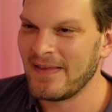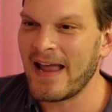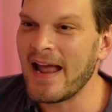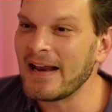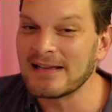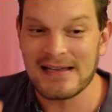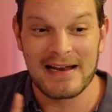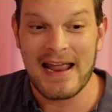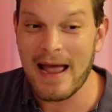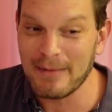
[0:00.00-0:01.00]
In the 80s, they
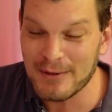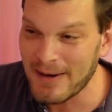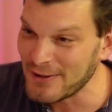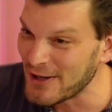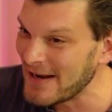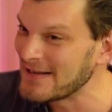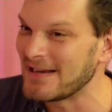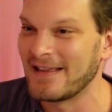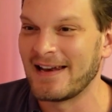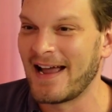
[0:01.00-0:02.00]
had Cabbage Patch Kids.
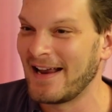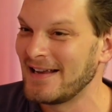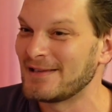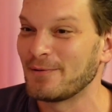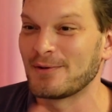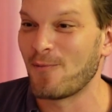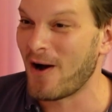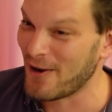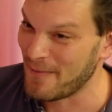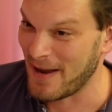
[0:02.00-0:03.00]
In the 90s, there was
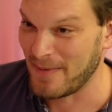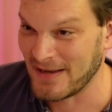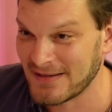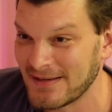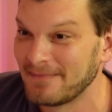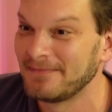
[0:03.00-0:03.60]
water babies.